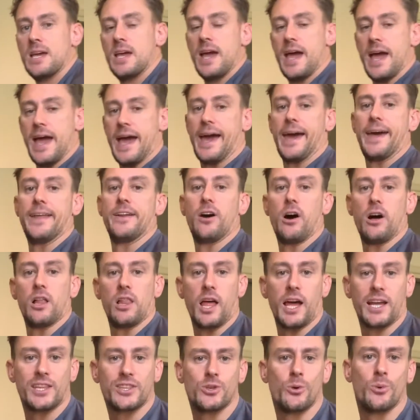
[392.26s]
and I
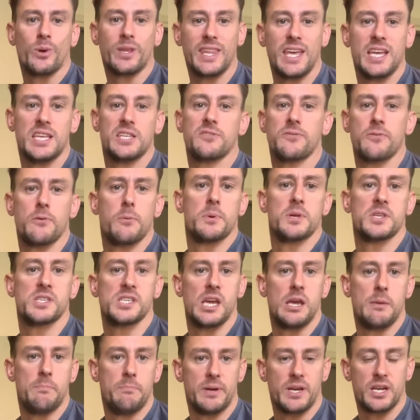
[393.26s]
like doing these from a
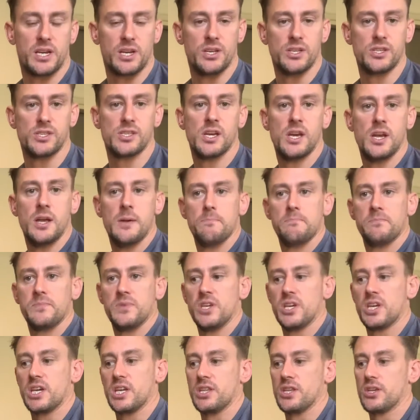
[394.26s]
seat because
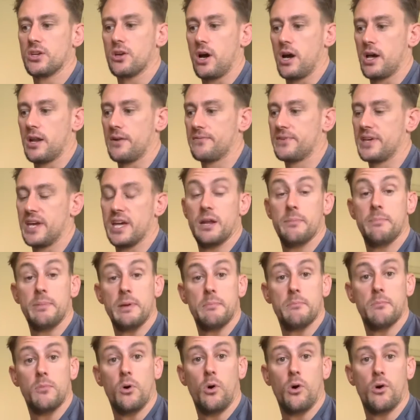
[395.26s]
you can kind of get a bit
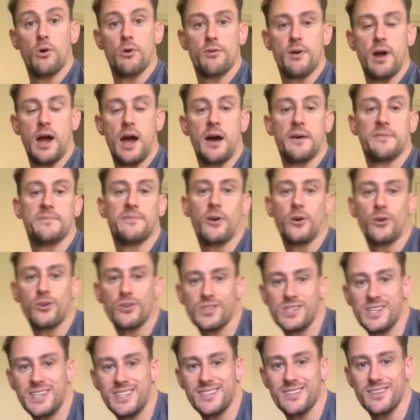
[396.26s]
more
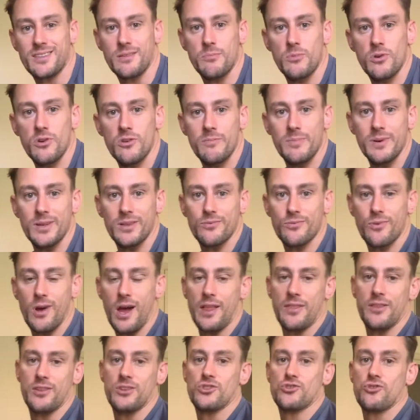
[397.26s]
focus into the movement
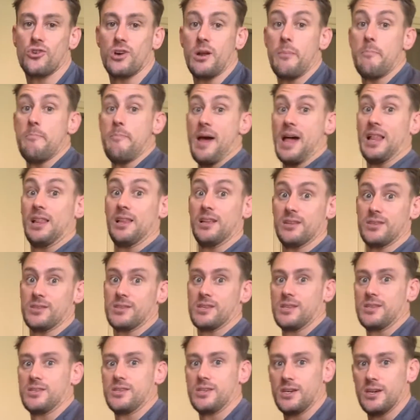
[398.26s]
rather than trying to balance
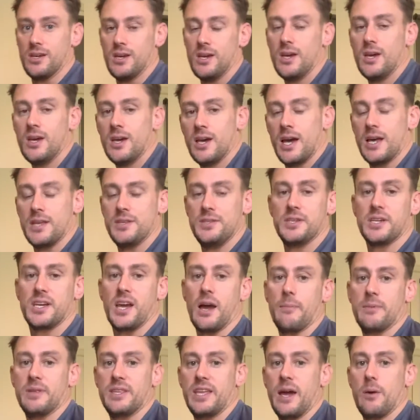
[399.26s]
as you're
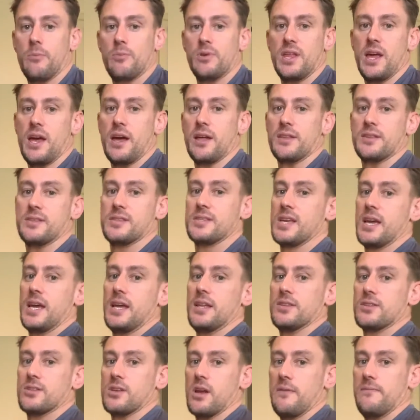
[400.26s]
coming down without a
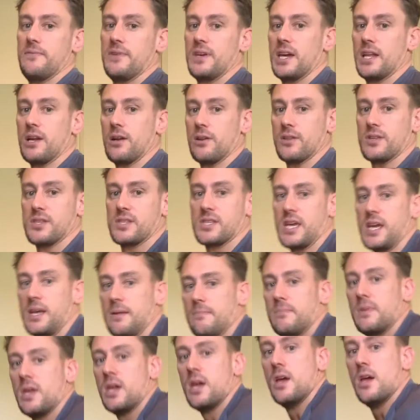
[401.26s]
seat. So if you get on the
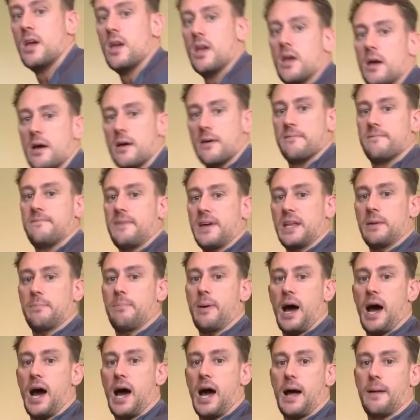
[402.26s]
seat, feet
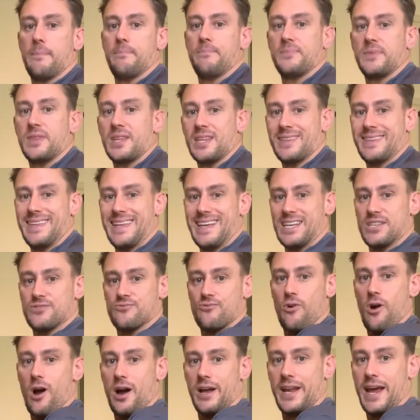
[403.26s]
apart, knees
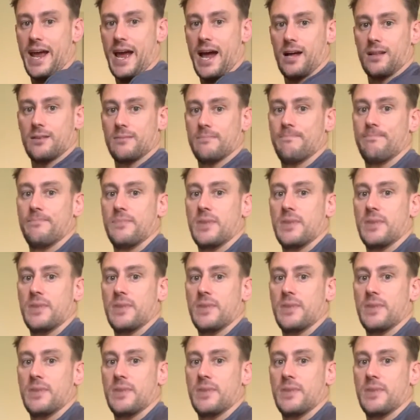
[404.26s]
right out,